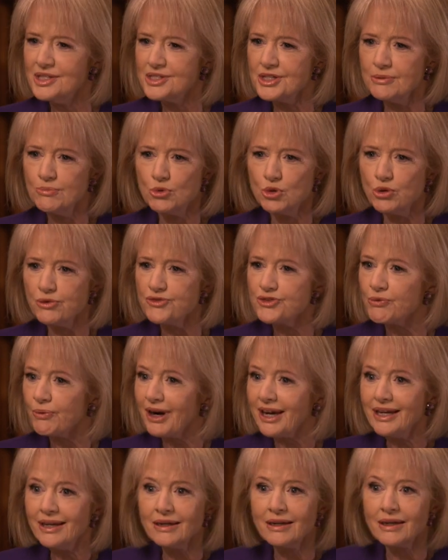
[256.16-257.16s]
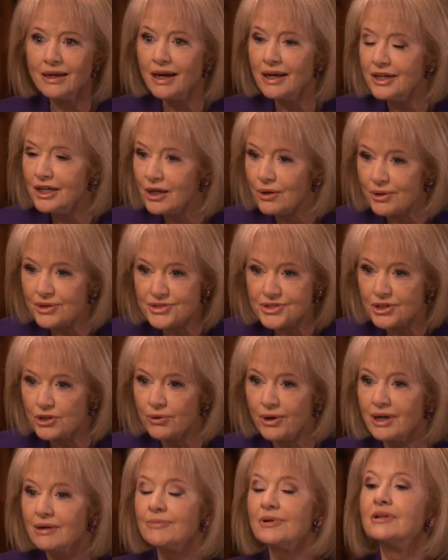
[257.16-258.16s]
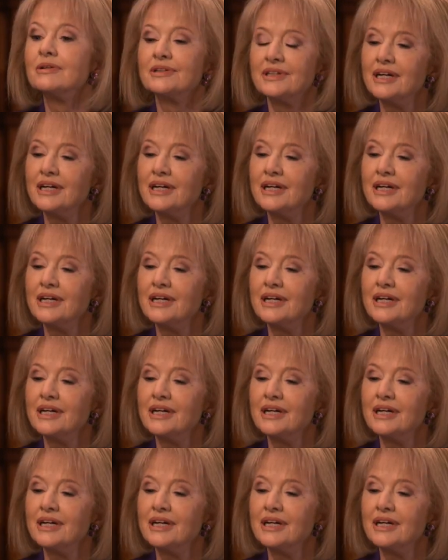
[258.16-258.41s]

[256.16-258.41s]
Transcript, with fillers: easy moves, right? Over the last, I know it's incredible. Yeah, over